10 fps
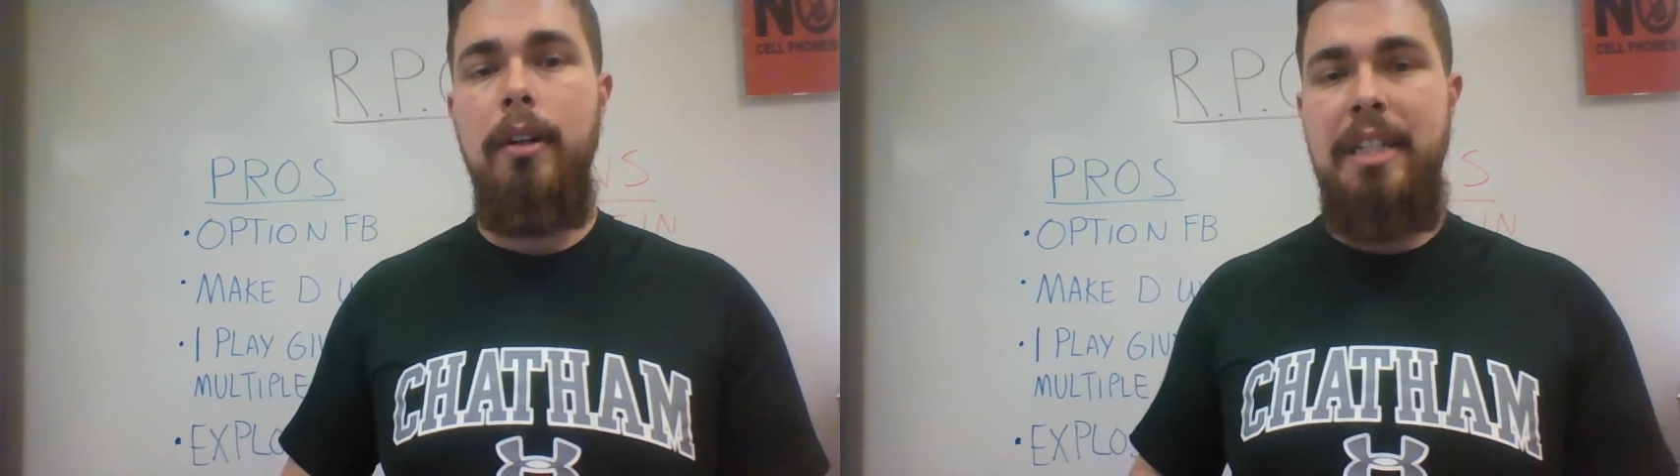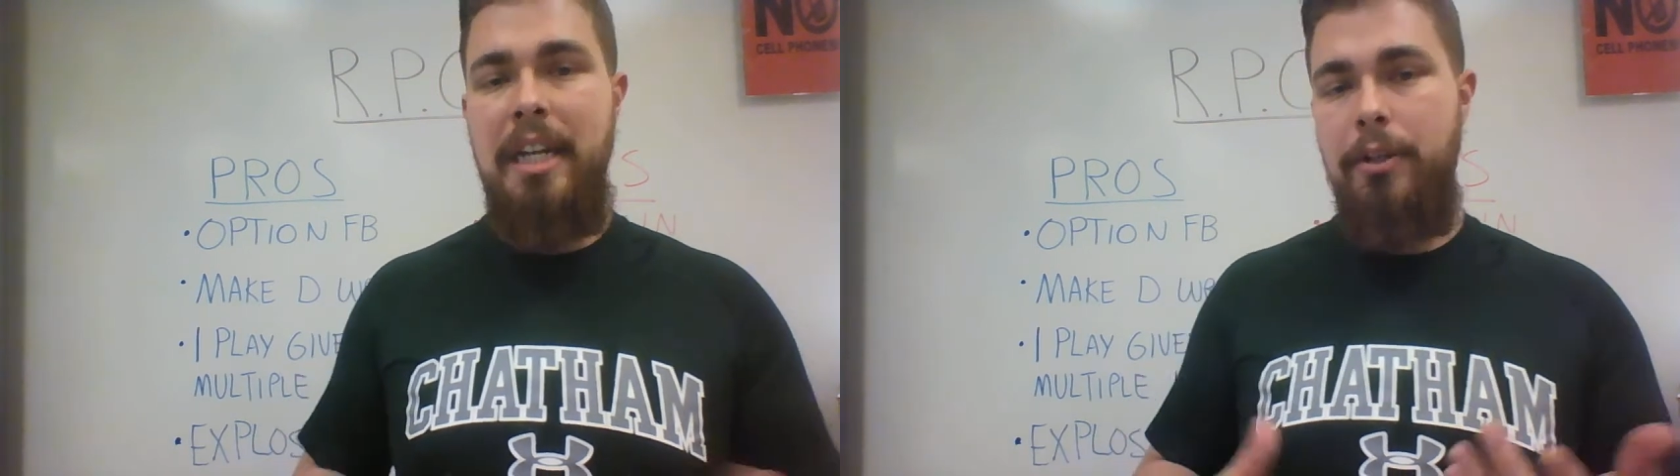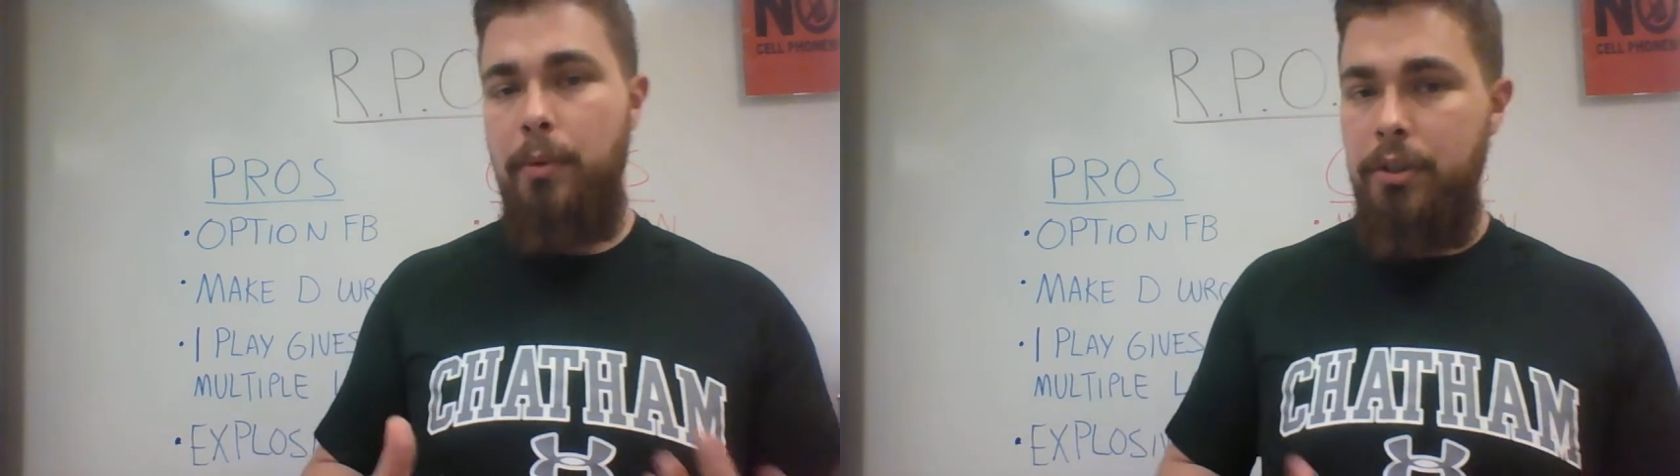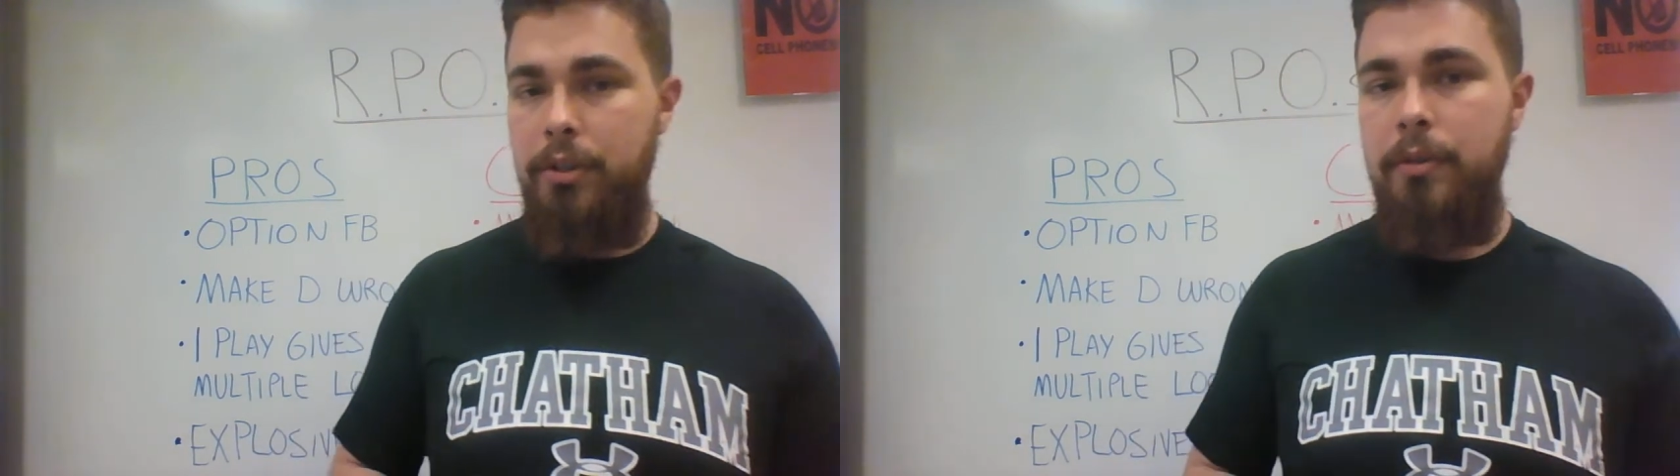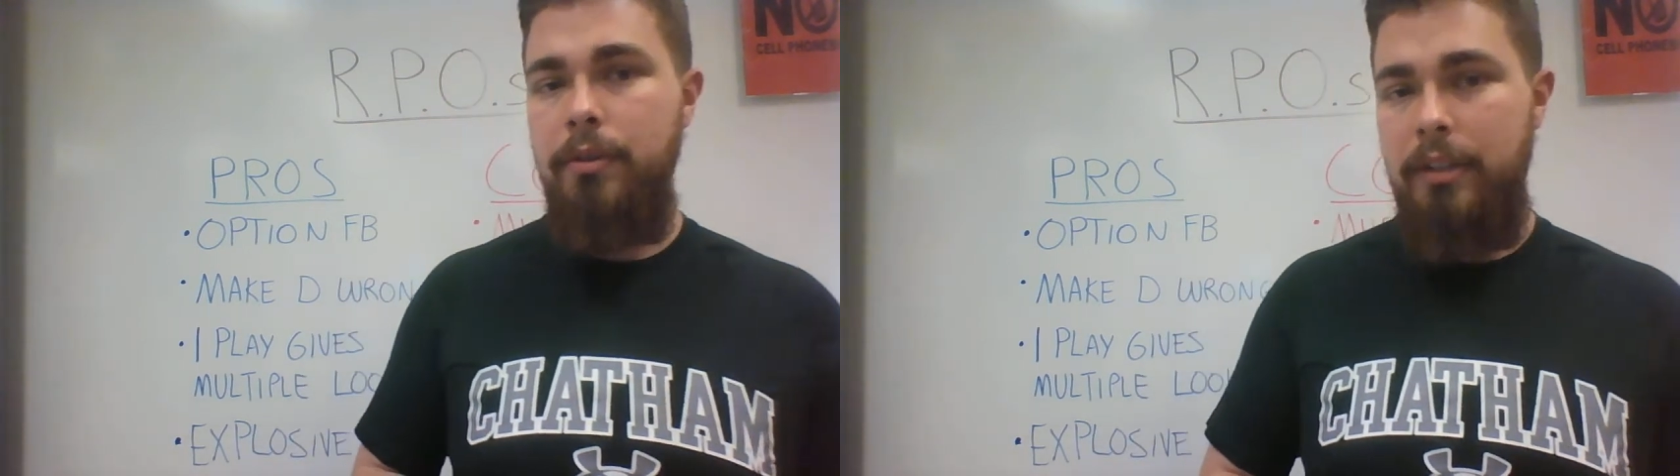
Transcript: Teach what you